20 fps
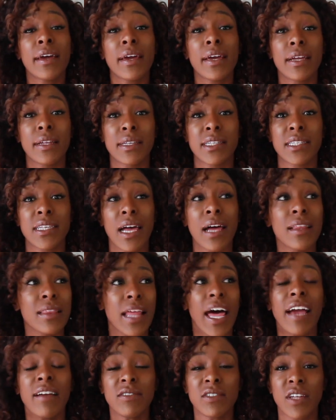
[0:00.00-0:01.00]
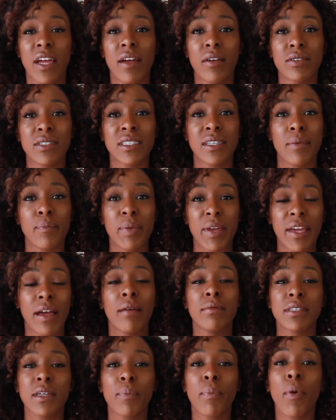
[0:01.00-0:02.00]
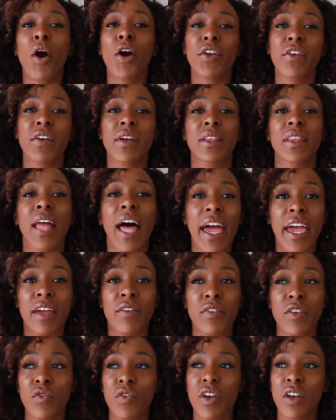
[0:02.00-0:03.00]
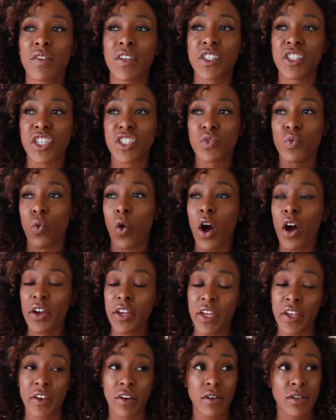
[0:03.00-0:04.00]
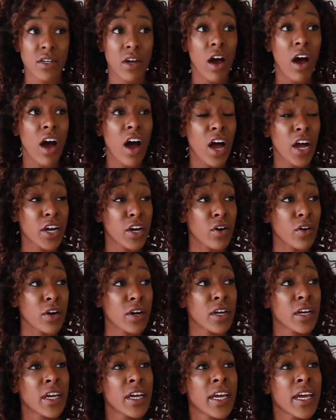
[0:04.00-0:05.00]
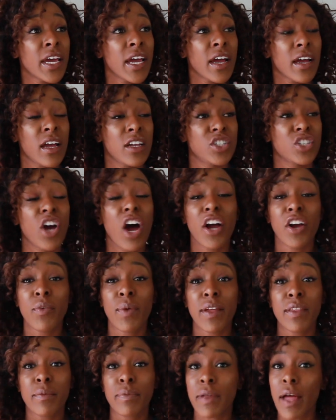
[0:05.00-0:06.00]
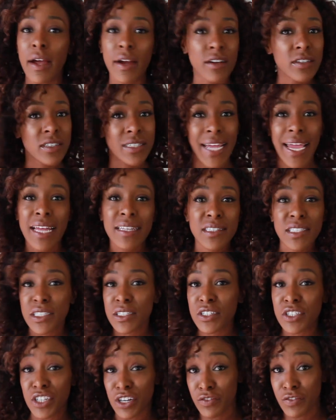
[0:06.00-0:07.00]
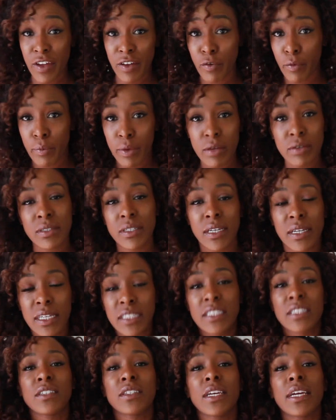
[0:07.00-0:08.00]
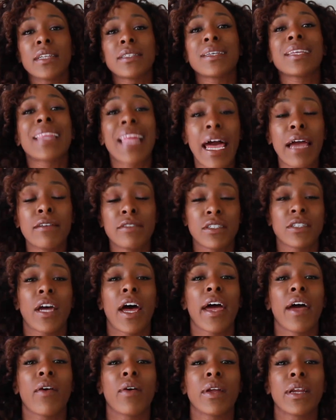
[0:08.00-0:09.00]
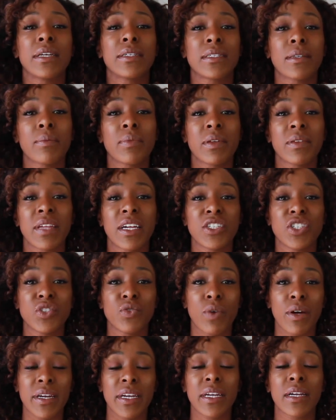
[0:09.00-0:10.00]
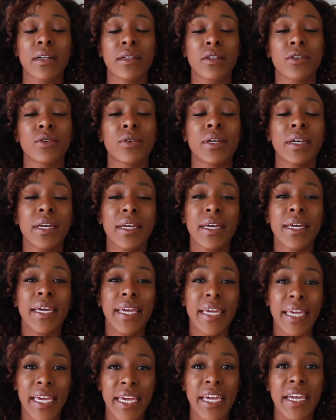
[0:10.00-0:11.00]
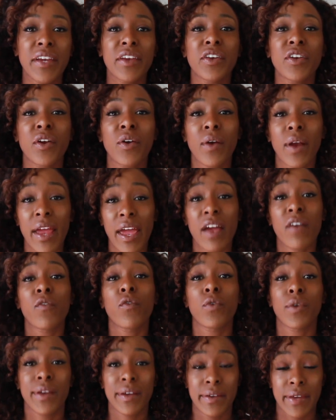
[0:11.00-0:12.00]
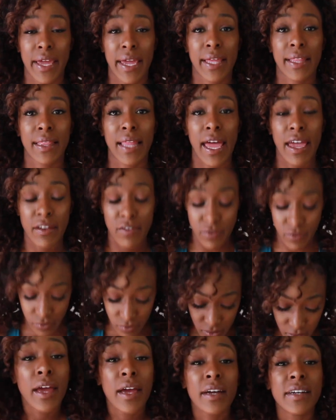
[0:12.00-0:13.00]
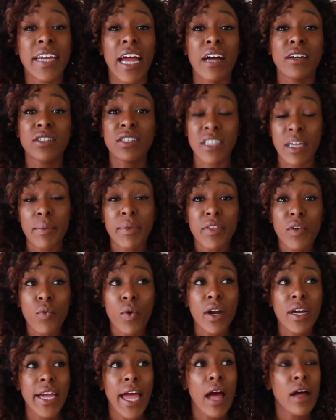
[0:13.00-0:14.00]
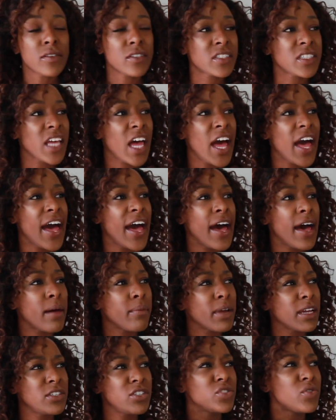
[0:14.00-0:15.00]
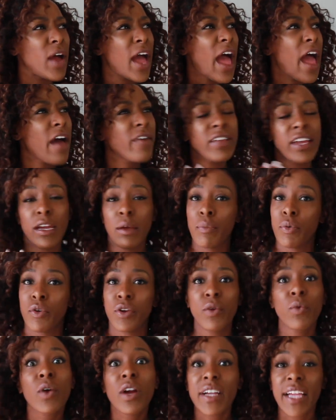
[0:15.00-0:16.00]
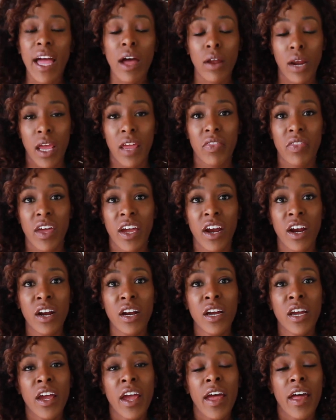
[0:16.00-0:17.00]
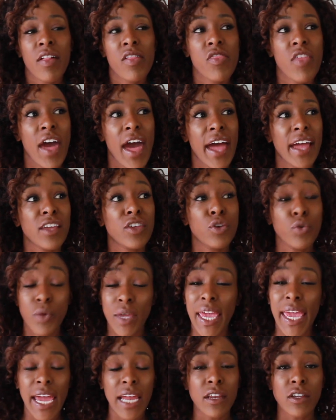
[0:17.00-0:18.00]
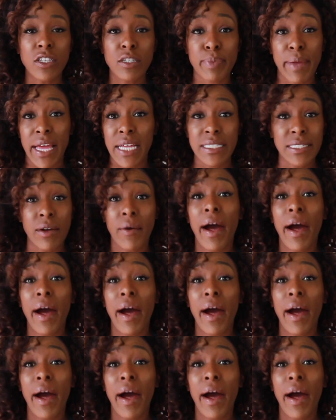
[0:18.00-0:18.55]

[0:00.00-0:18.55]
It's a lifestyle, so becomes a part of your life, even if it's just walking your dog or jogging around the block or dancing to your favorite music. It's, it's a lifestyle and it's something that you want to include in your everyday life. Now, some of the workouts, um, I do have like a booty workout in there that you can use bands.